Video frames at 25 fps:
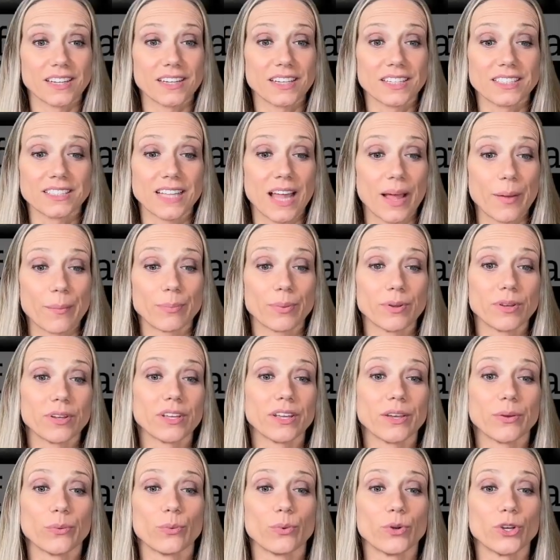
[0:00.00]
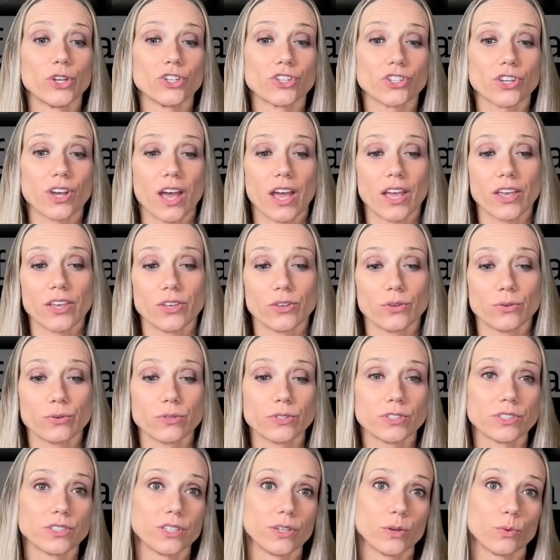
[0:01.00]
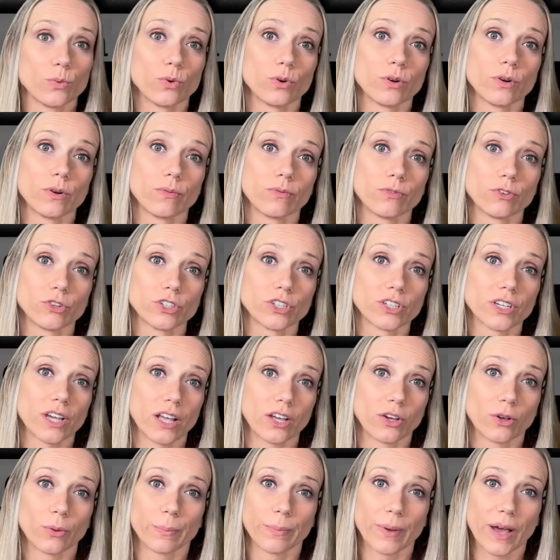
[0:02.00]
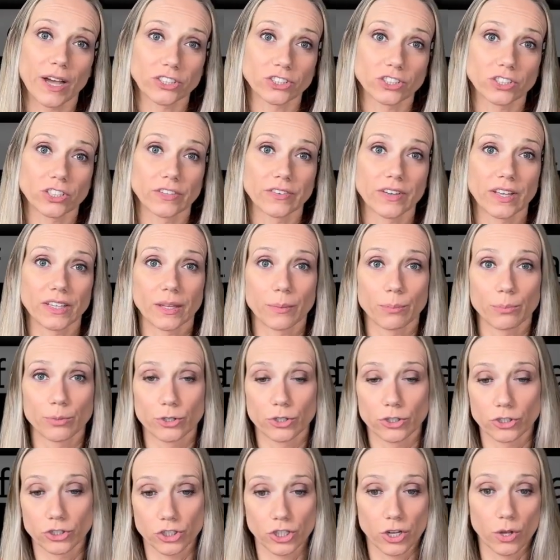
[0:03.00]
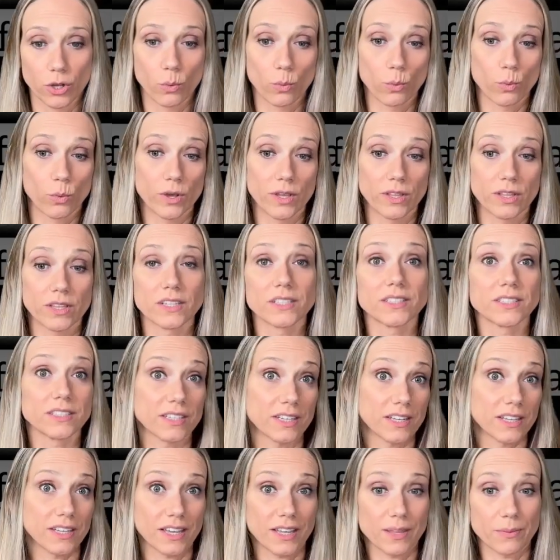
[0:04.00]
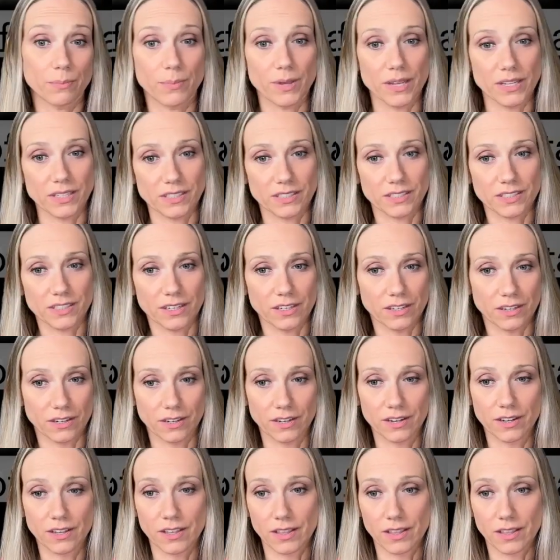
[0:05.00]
example in which I use the warm vertical compaction of gutta percha with a silicate-based sealer.